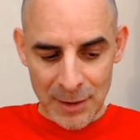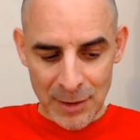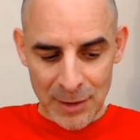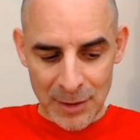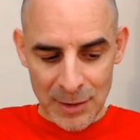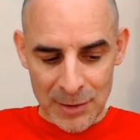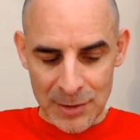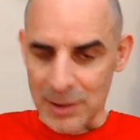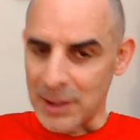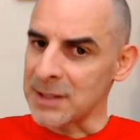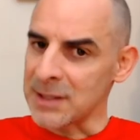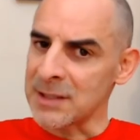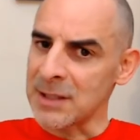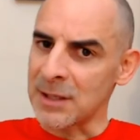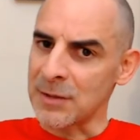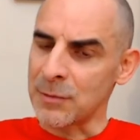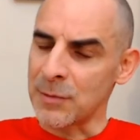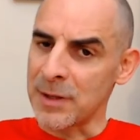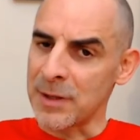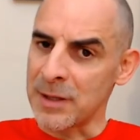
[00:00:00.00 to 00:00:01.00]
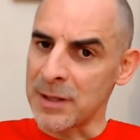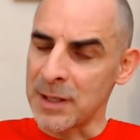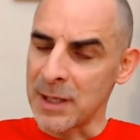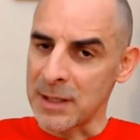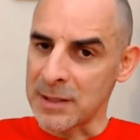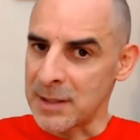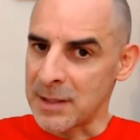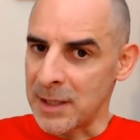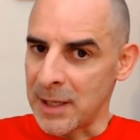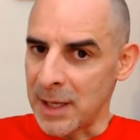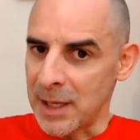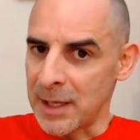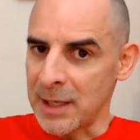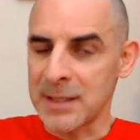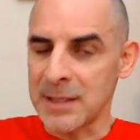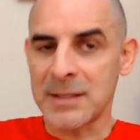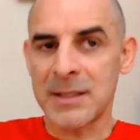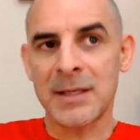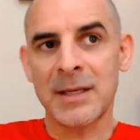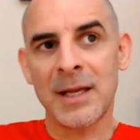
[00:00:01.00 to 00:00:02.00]
So let's start with yesterday.
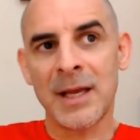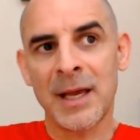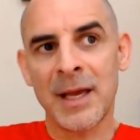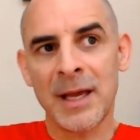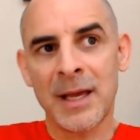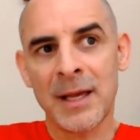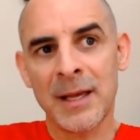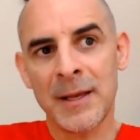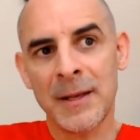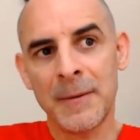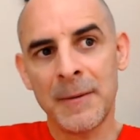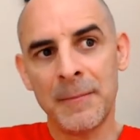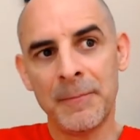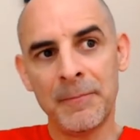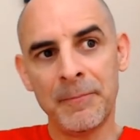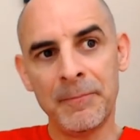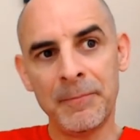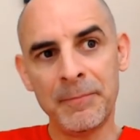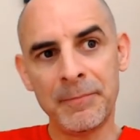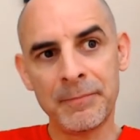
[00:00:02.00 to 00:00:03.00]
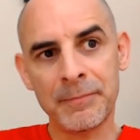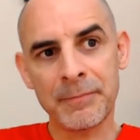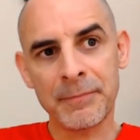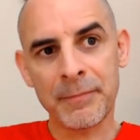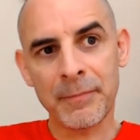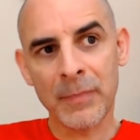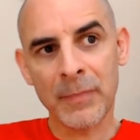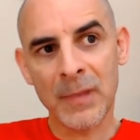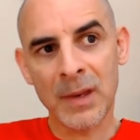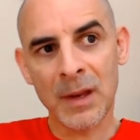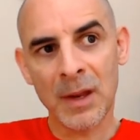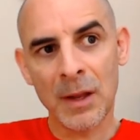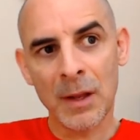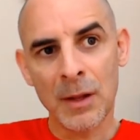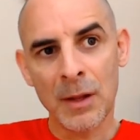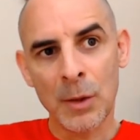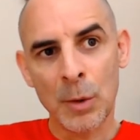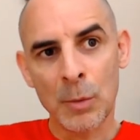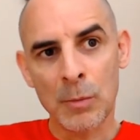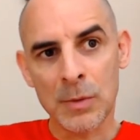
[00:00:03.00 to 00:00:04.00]
Yesterday
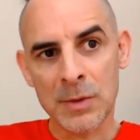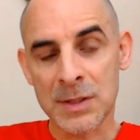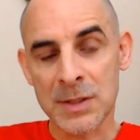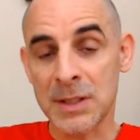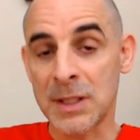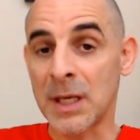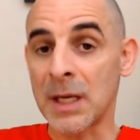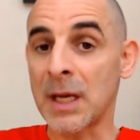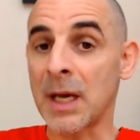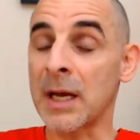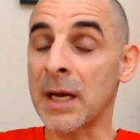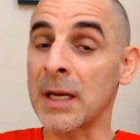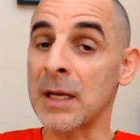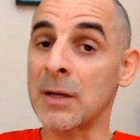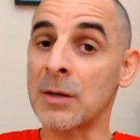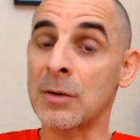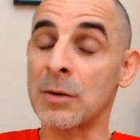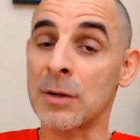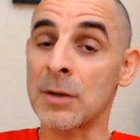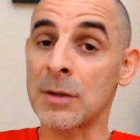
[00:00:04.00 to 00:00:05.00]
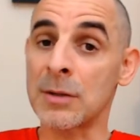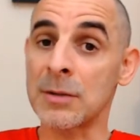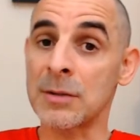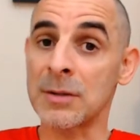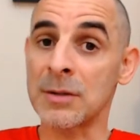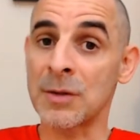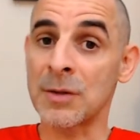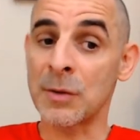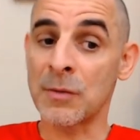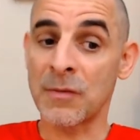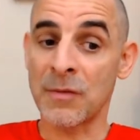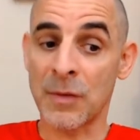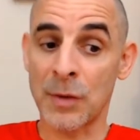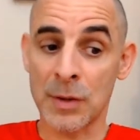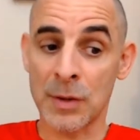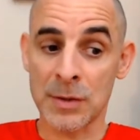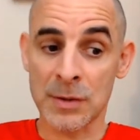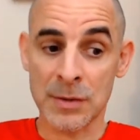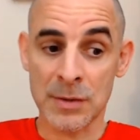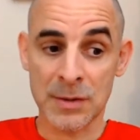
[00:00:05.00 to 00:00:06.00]
was the day I recorded the
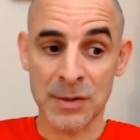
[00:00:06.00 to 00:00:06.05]
first